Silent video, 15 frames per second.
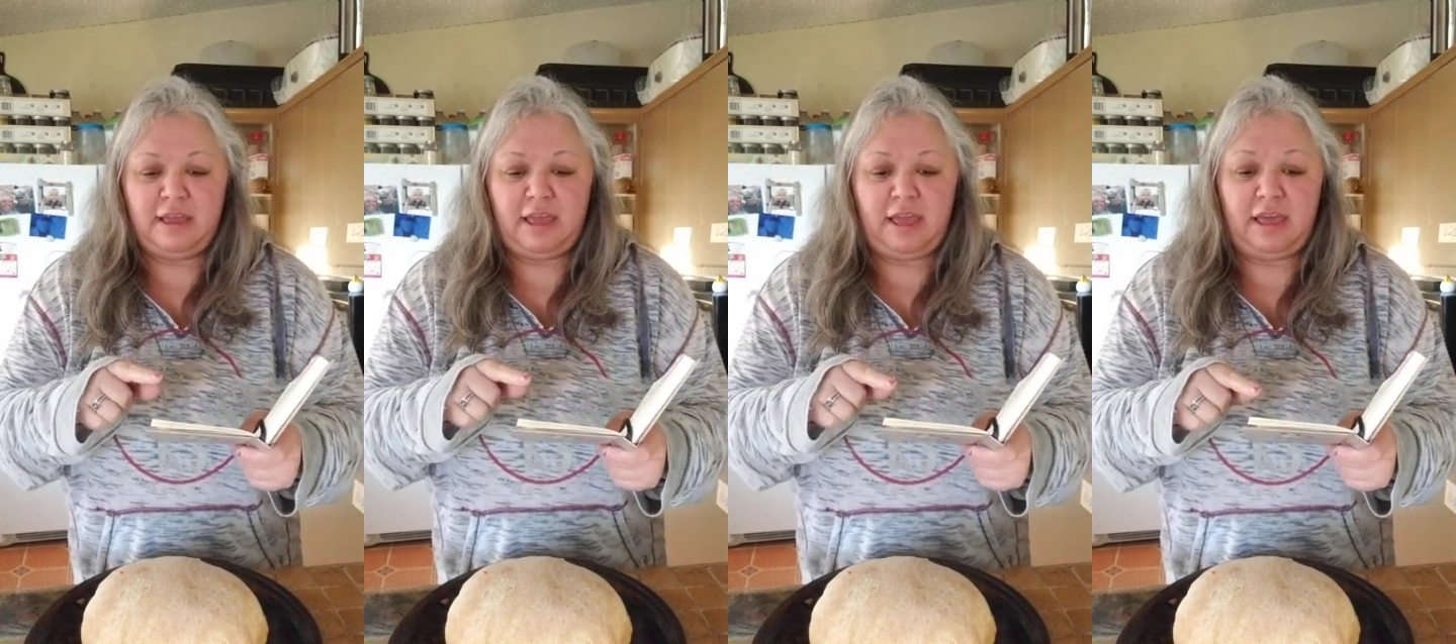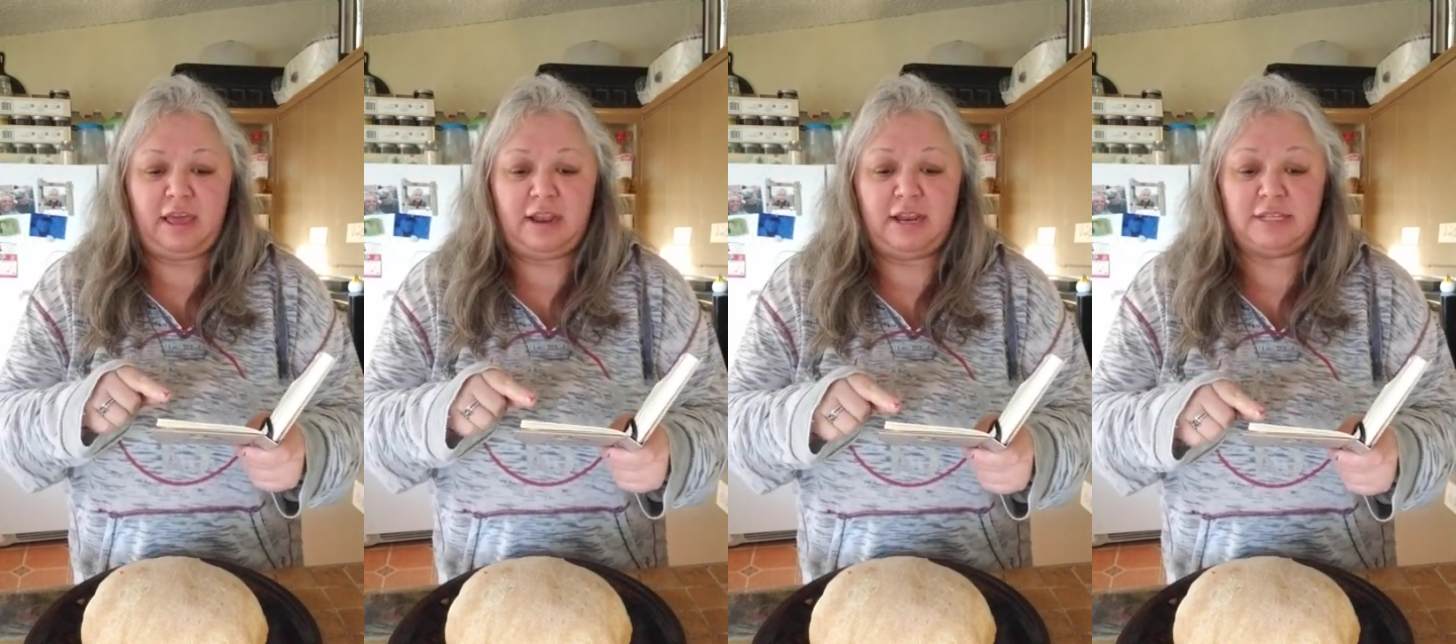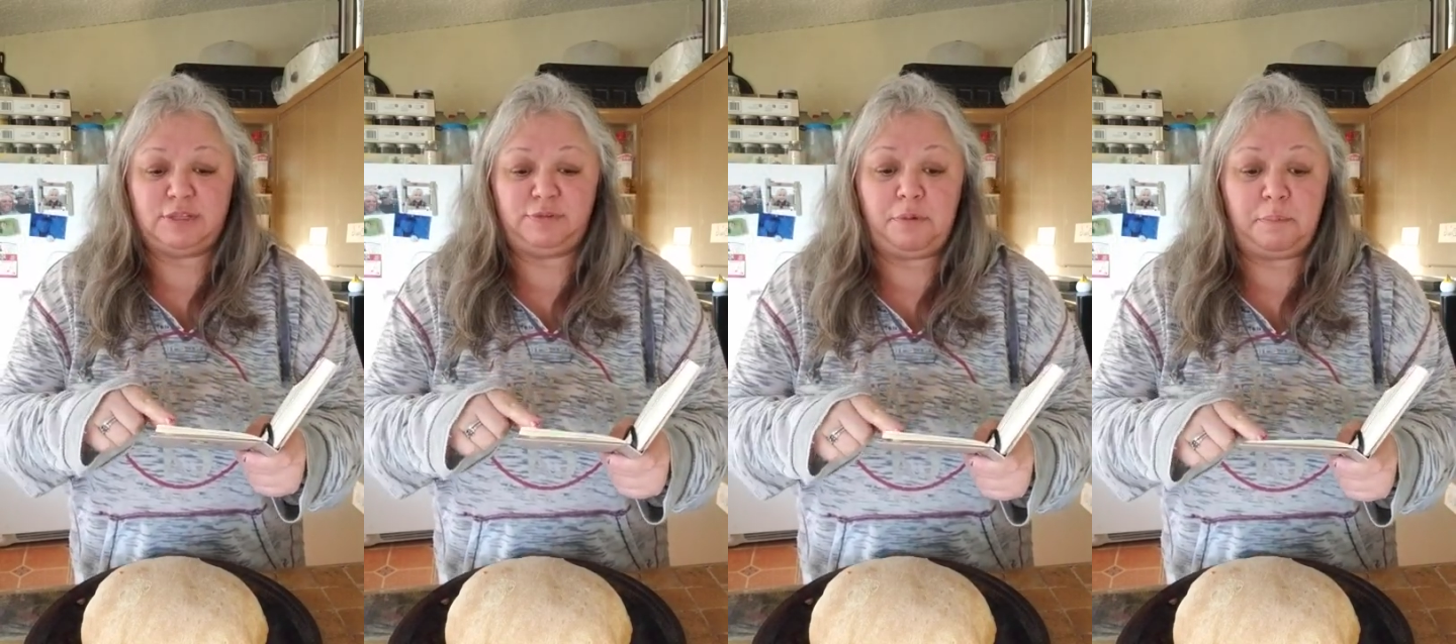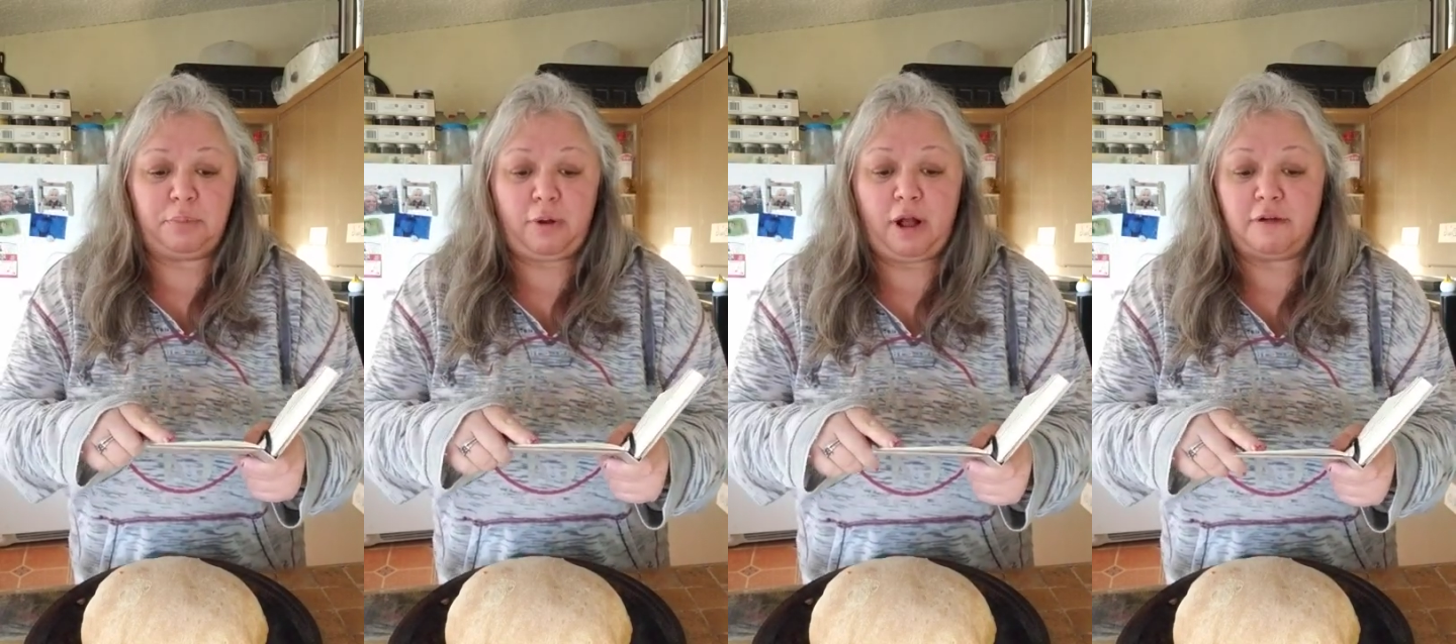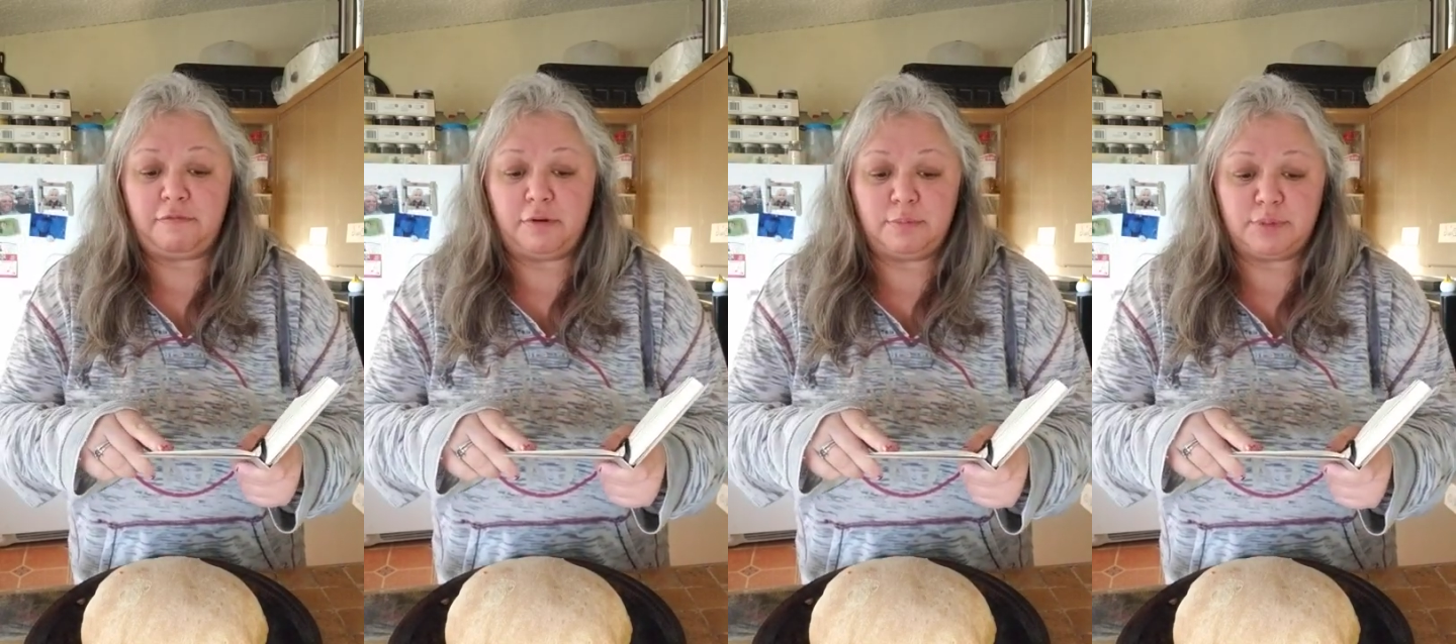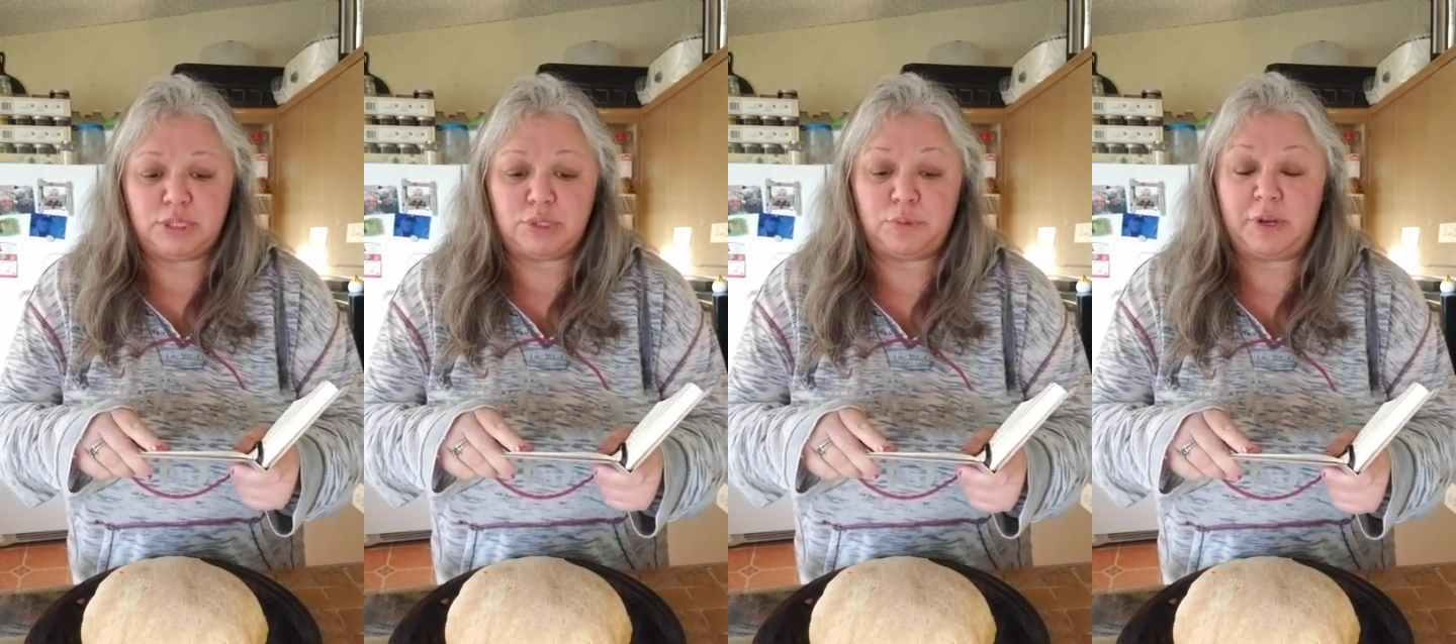And it's from
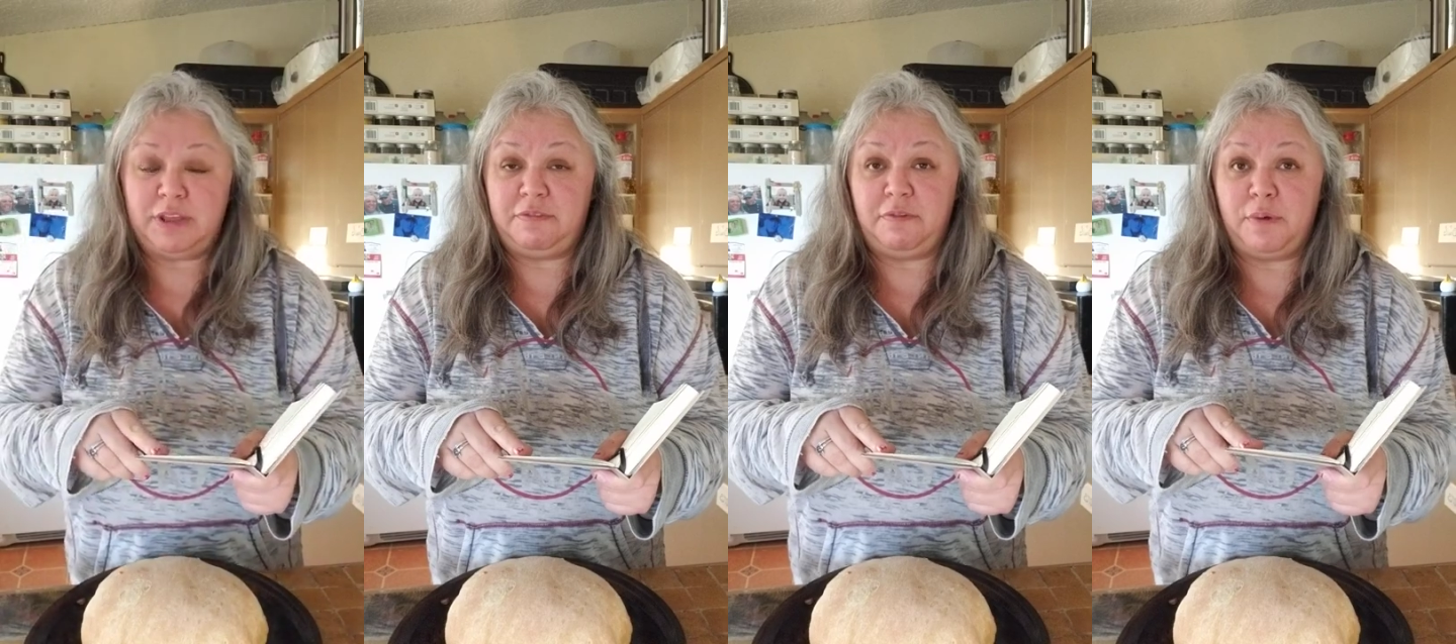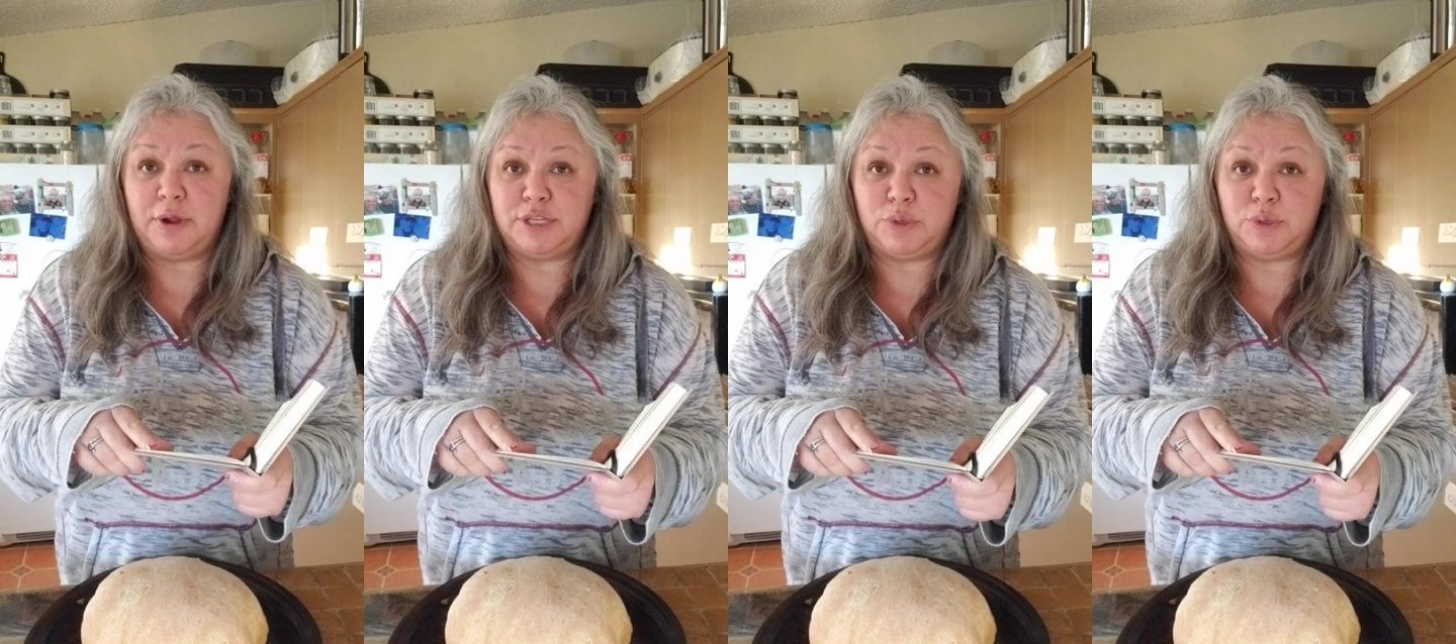Proverbs 24,